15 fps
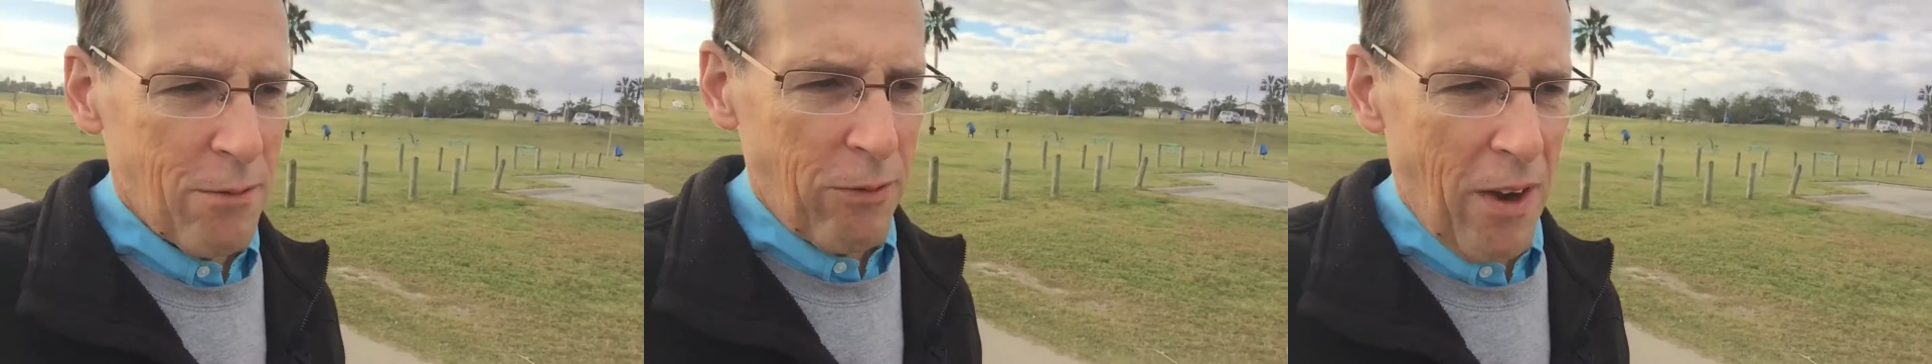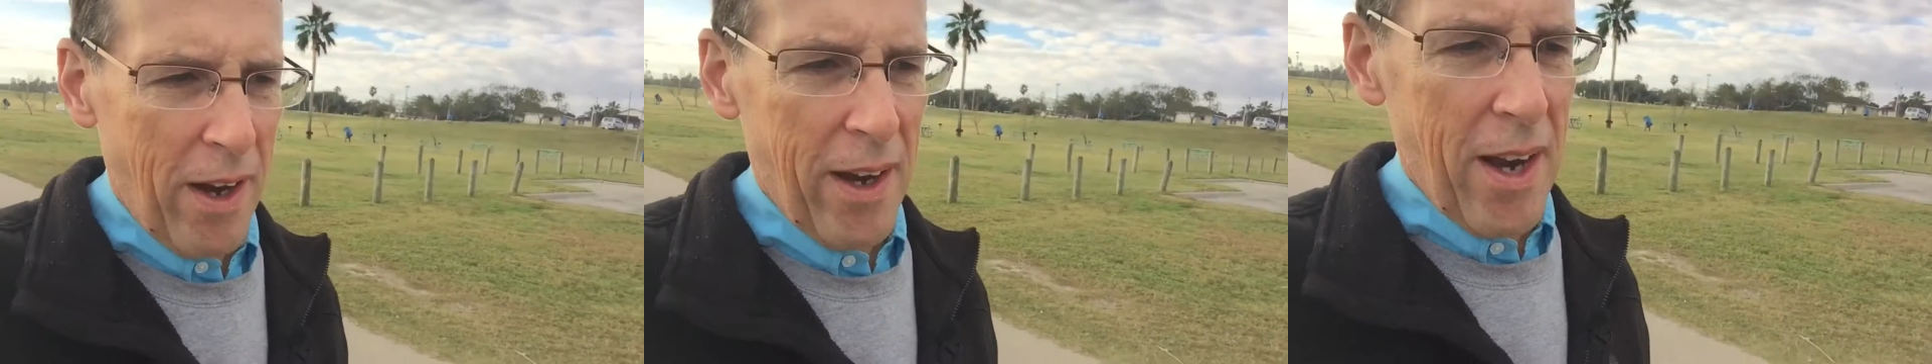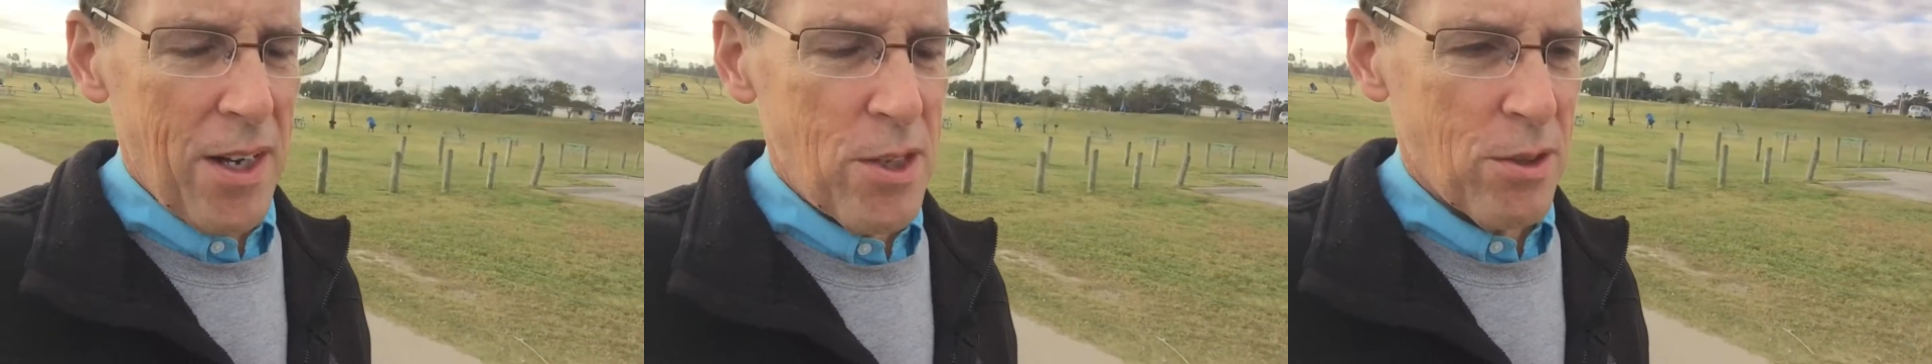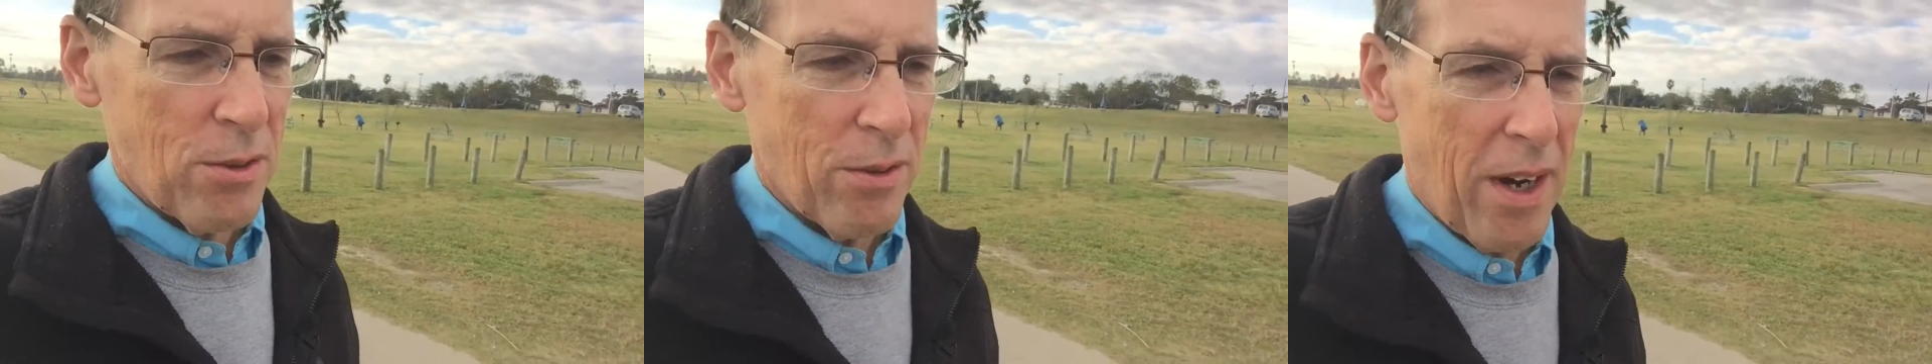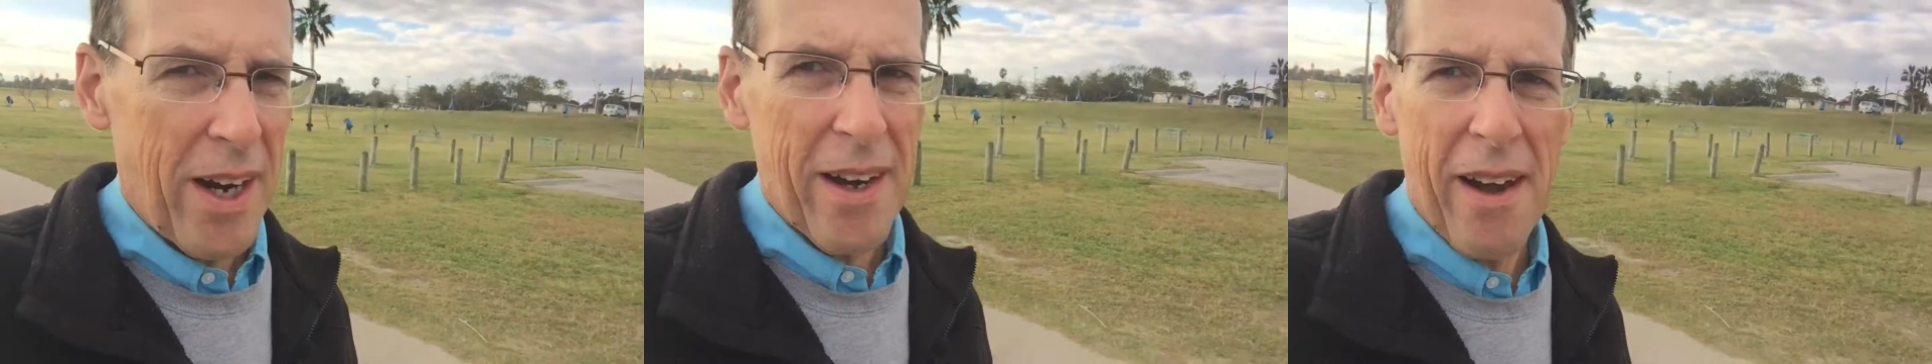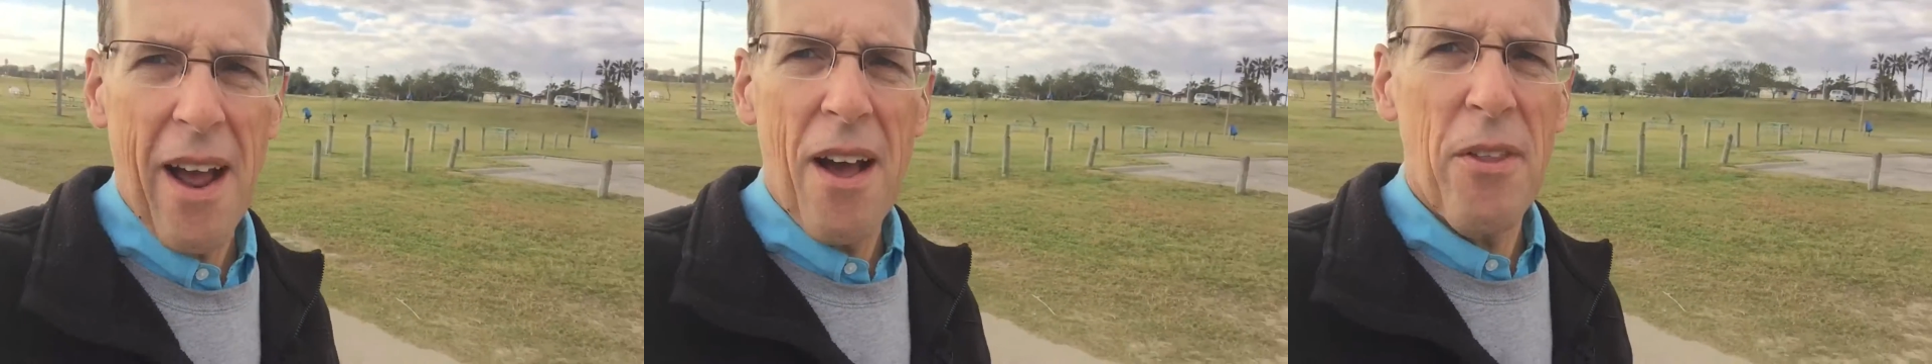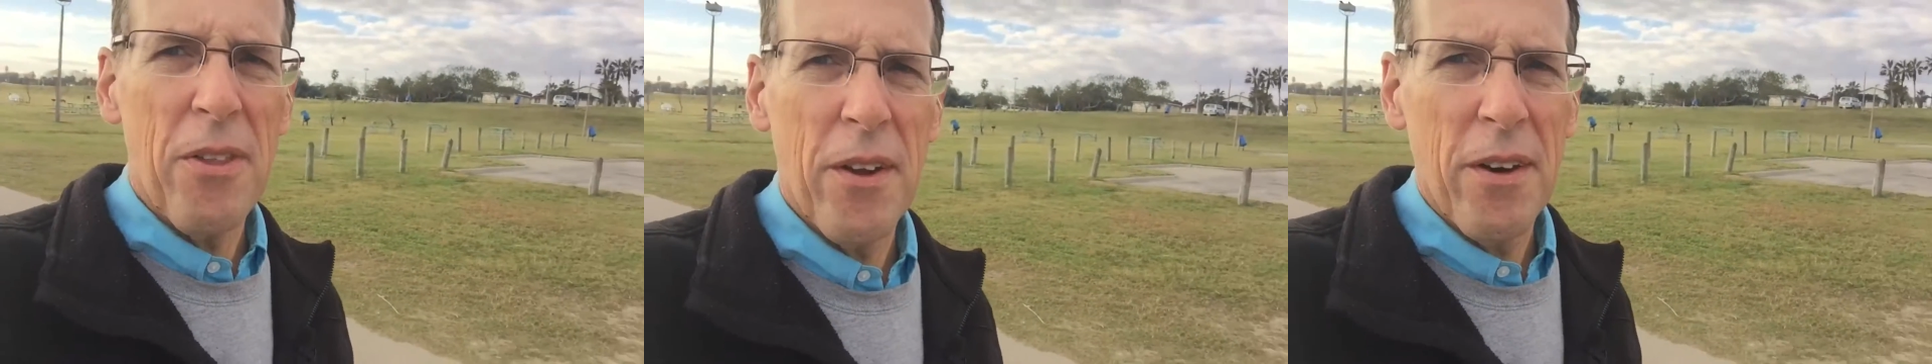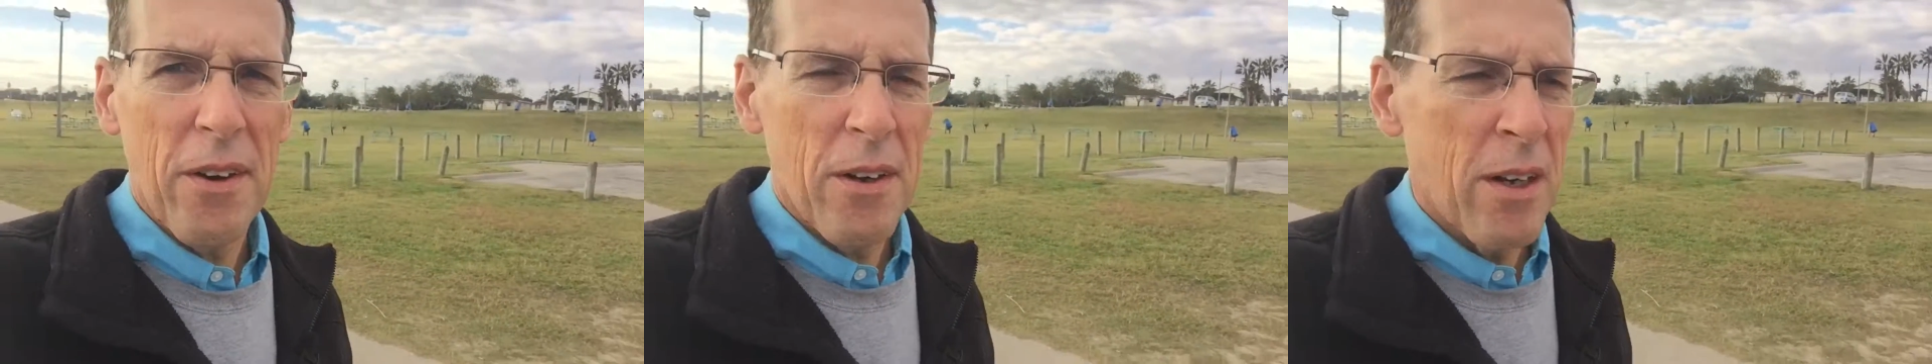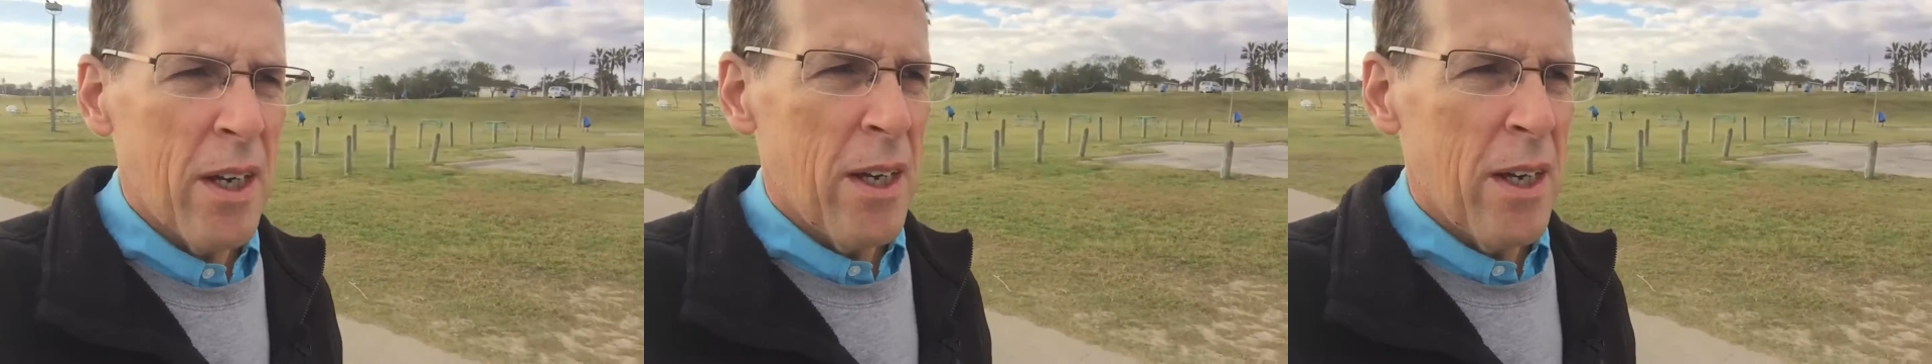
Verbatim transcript: financial right now that are